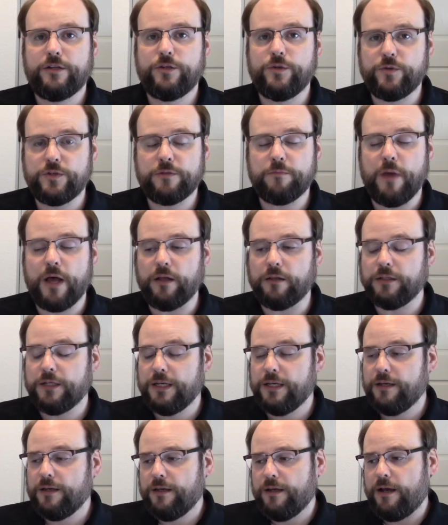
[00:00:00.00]
do smell
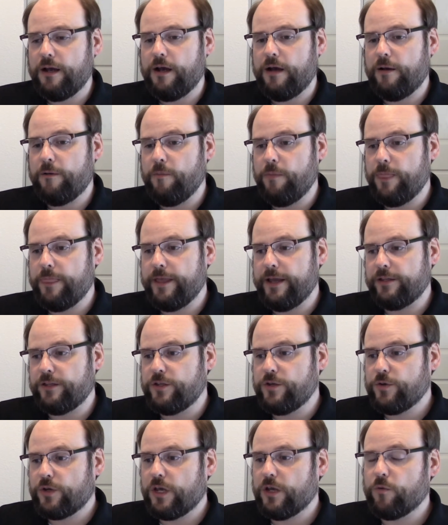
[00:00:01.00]
that
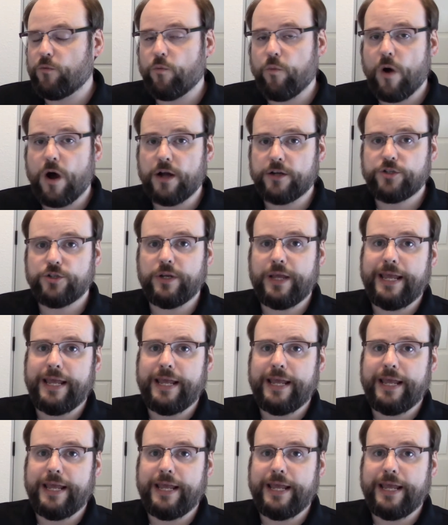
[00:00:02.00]
you can watch.